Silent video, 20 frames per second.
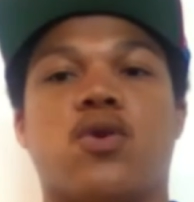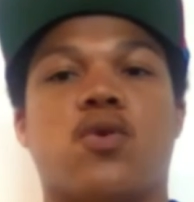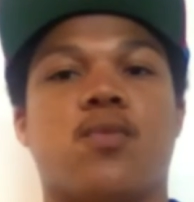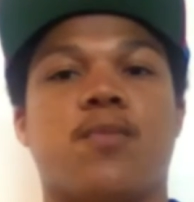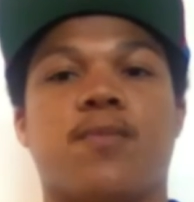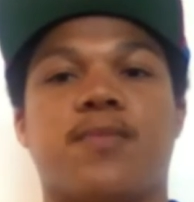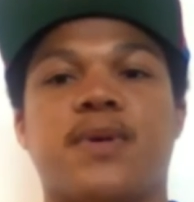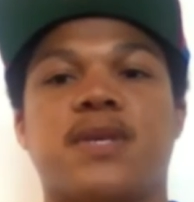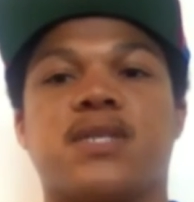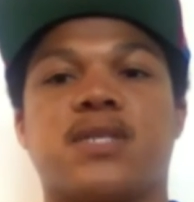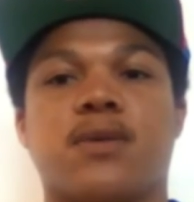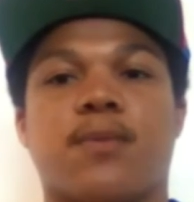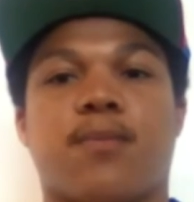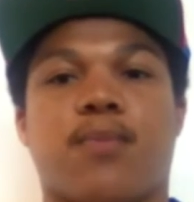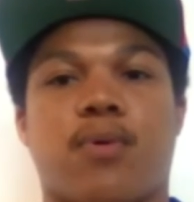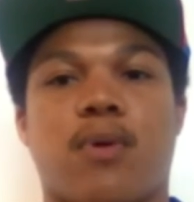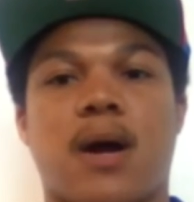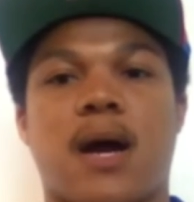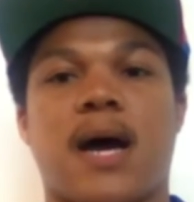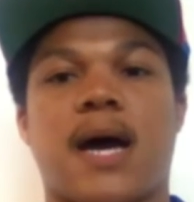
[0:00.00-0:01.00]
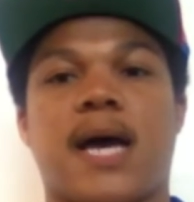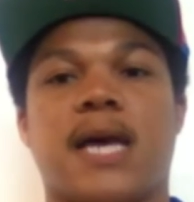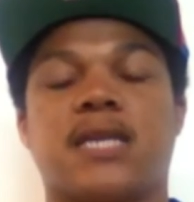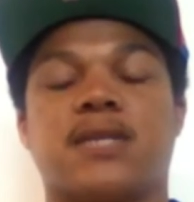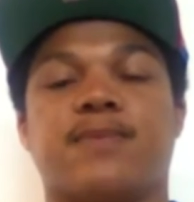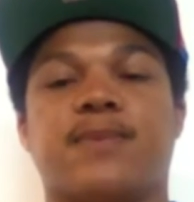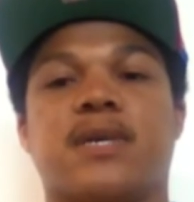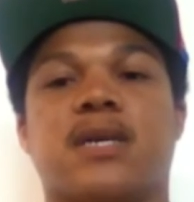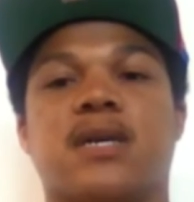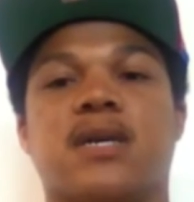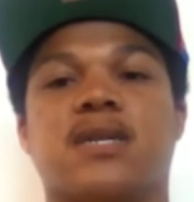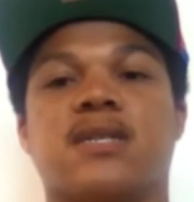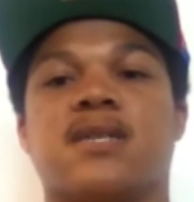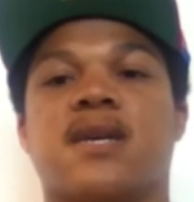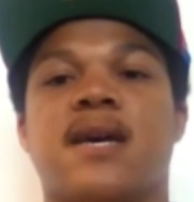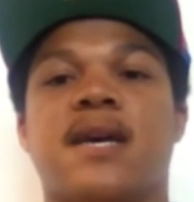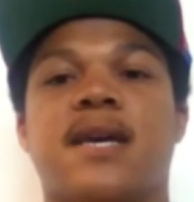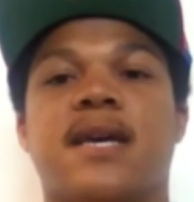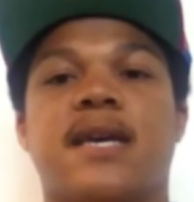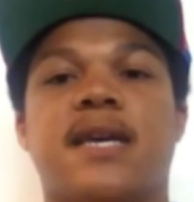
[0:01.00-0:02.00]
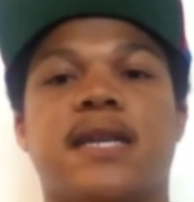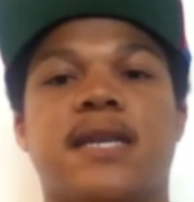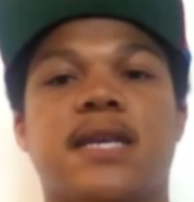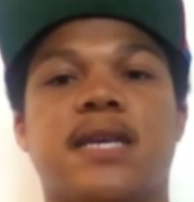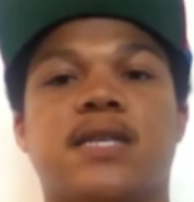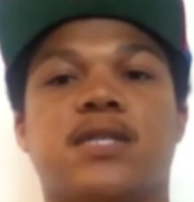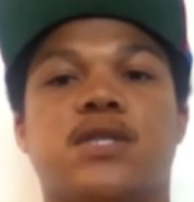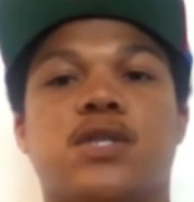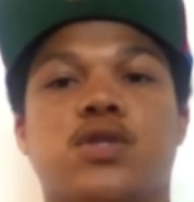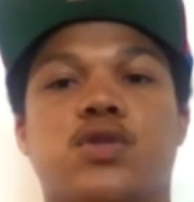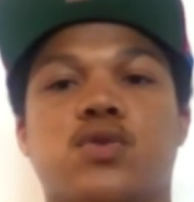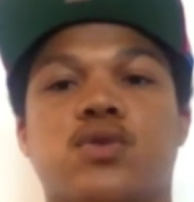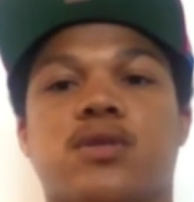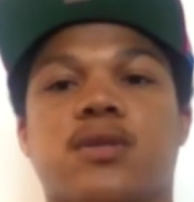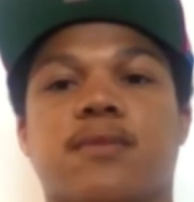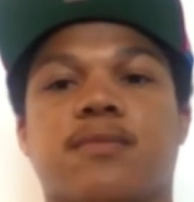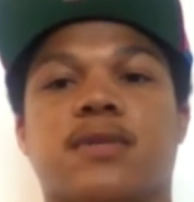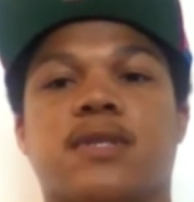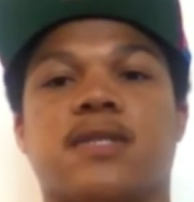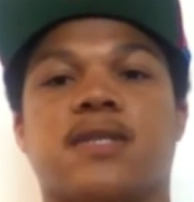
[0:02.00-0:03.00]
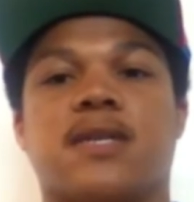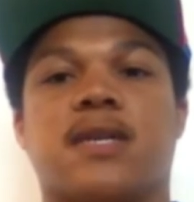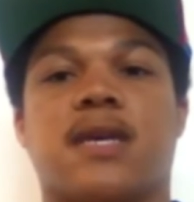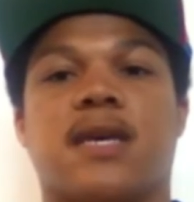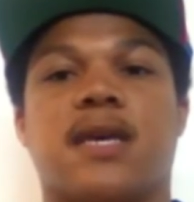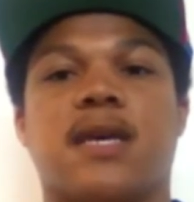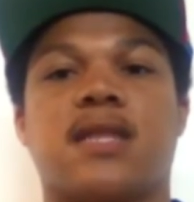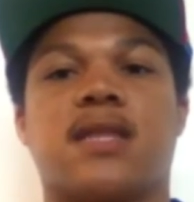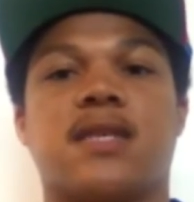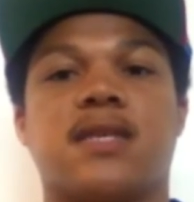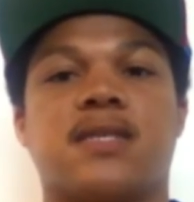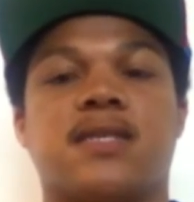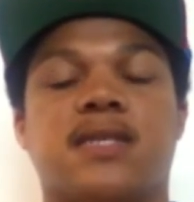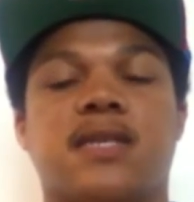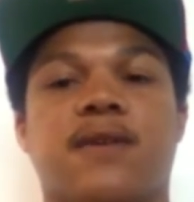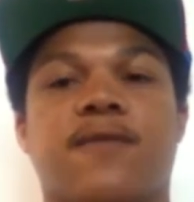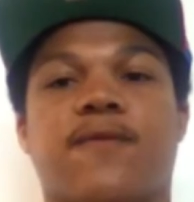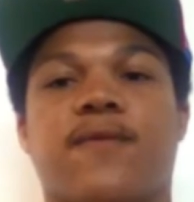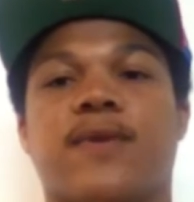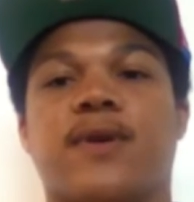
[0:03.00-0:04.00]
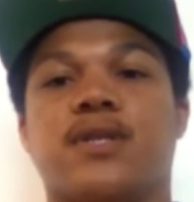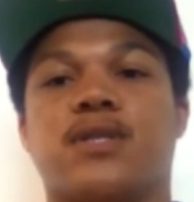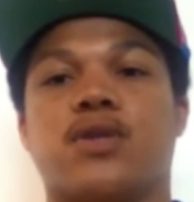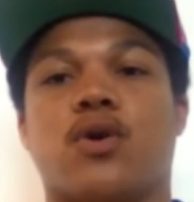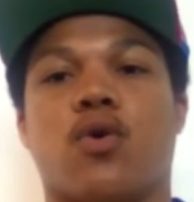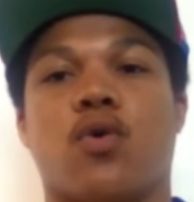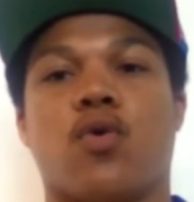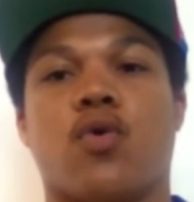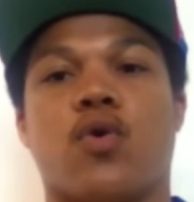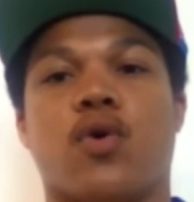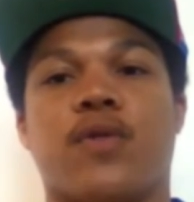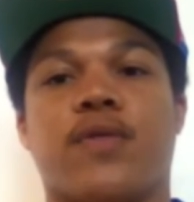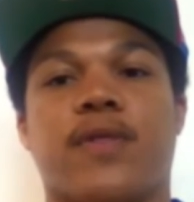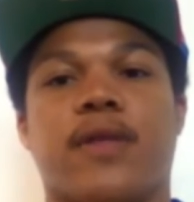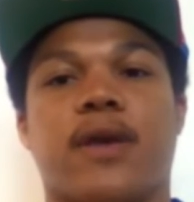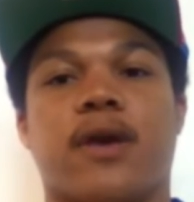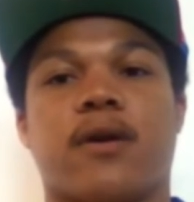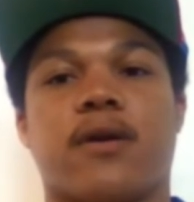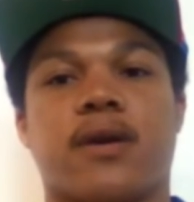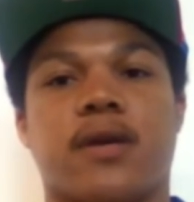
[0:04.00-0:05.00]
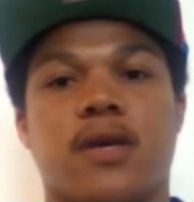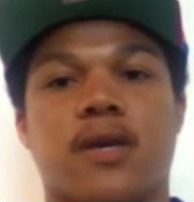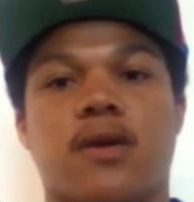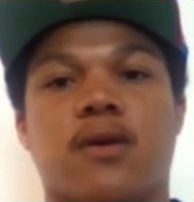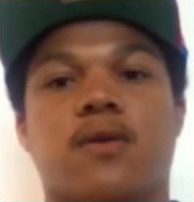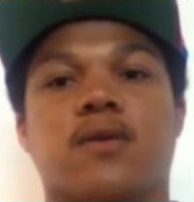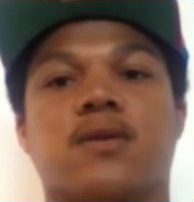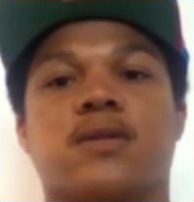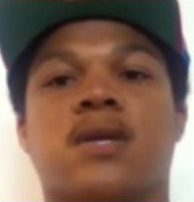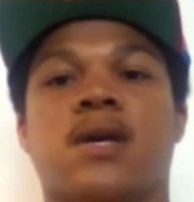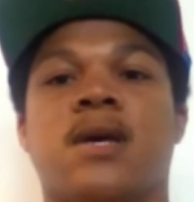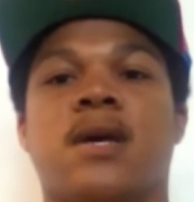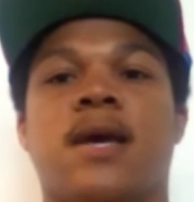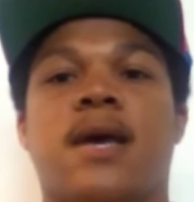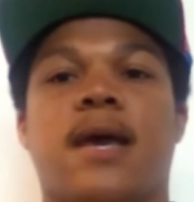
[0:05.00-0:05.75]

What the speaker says: Don't be surprised, because he needs to do something to get this defense on their heels.